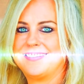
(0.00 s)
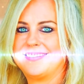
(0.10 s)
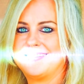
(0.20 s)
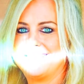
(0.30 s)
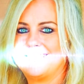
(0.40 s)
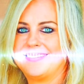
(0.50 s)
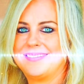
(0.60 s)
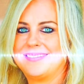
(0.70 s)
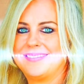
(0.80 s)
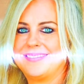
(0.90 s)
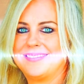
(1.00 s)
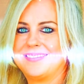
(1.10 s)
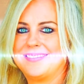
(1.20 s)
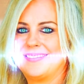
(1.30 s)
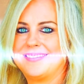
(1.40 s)
Okay, and the
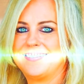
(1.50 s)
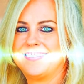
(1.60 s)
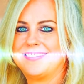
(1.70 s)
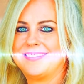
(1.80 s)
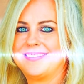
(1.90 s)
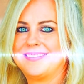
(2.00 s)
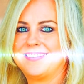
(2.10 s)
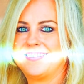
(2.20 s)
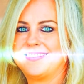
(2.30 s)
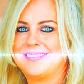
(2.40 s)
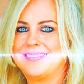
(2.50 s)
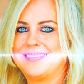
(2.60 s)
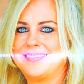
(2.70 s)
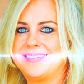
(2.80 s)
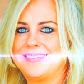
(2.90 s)
more you do this, by the way, you guys,
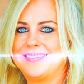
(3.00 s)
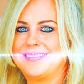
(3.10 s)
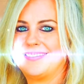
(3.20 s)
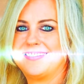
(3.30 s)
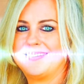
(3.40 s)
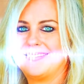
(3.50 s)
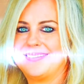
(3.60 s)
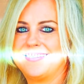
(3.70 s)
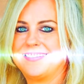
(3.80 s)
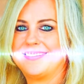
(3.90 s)
the more awareness you